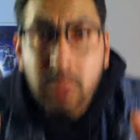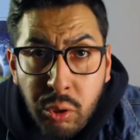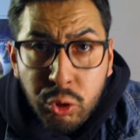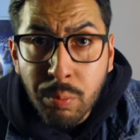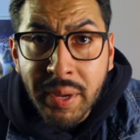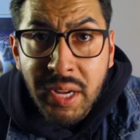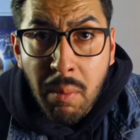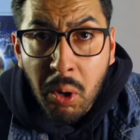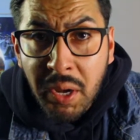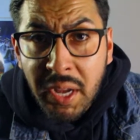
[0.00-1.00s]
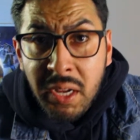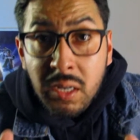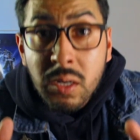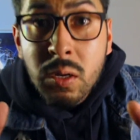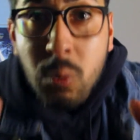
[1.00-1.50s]
social media marketing,
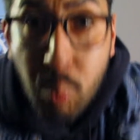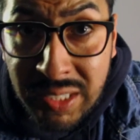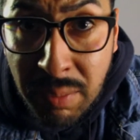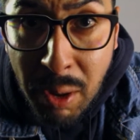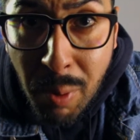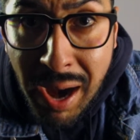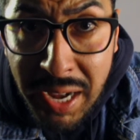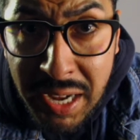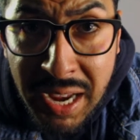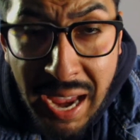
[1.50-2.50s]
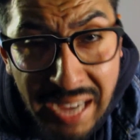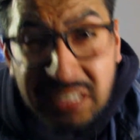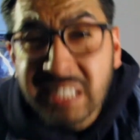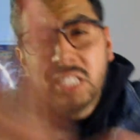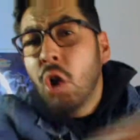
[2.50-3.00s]
resume writing, and
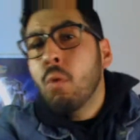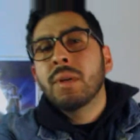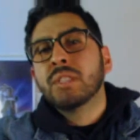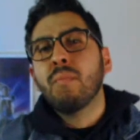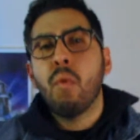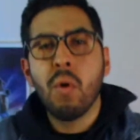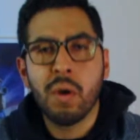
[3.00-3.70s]
so much more.